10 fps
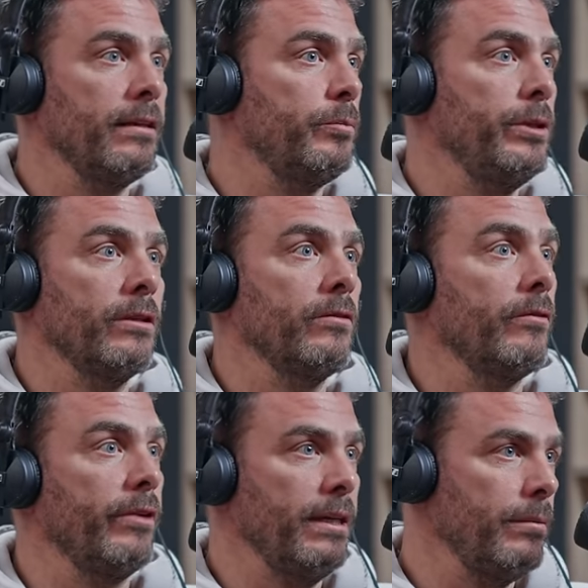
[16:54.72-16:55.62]
experience
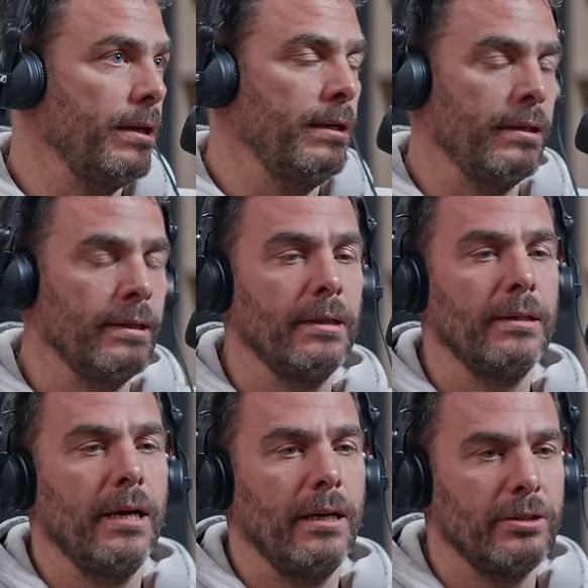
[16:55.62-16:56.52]
of anybody.
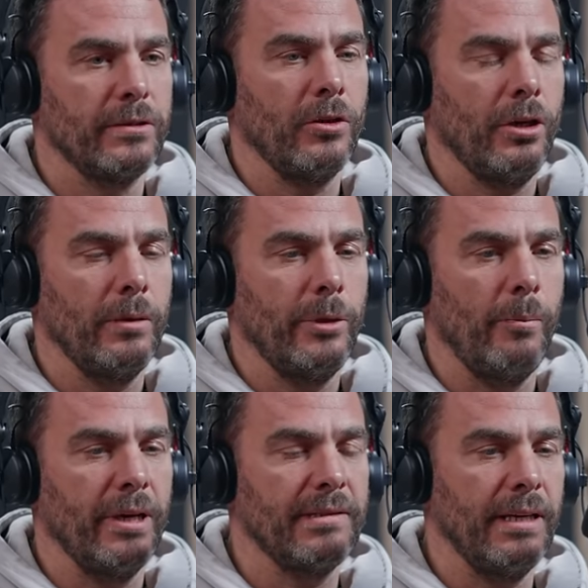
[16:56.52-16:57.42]
just talking about
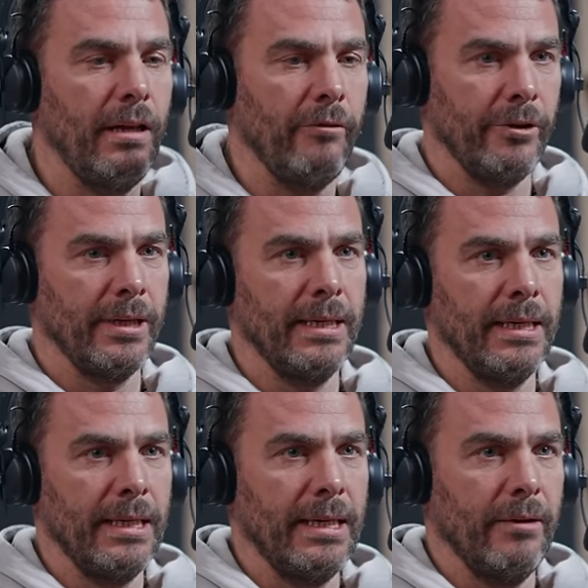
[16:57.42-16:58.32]
myself.
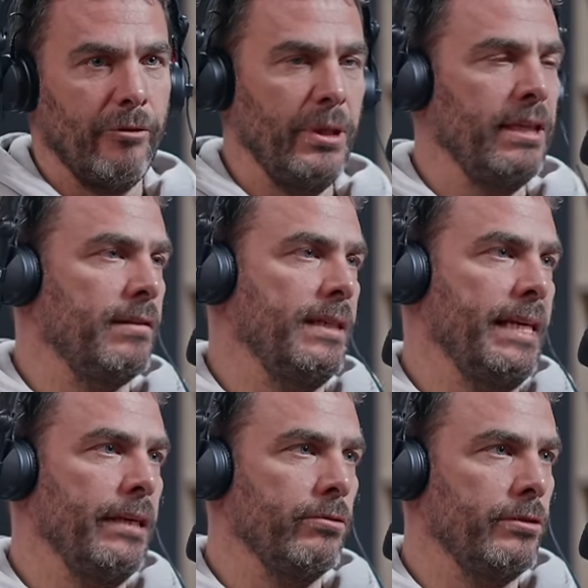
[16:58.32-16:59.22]
For me, it's an
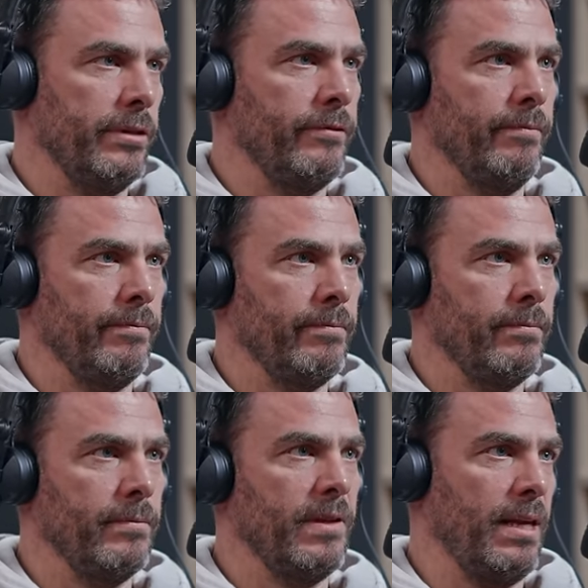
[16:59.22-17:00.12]
ego-driven
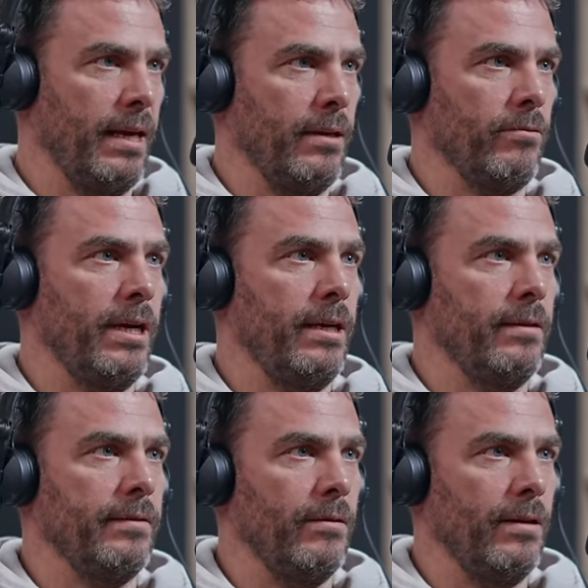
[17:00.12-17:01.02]
thing,
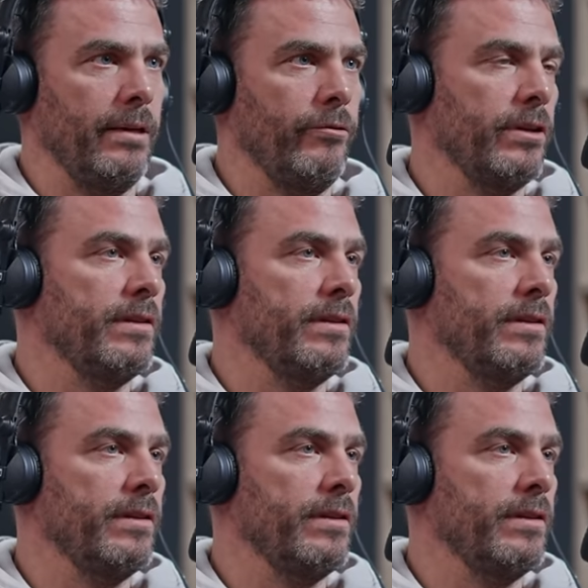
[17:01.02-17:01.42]
right? So, like for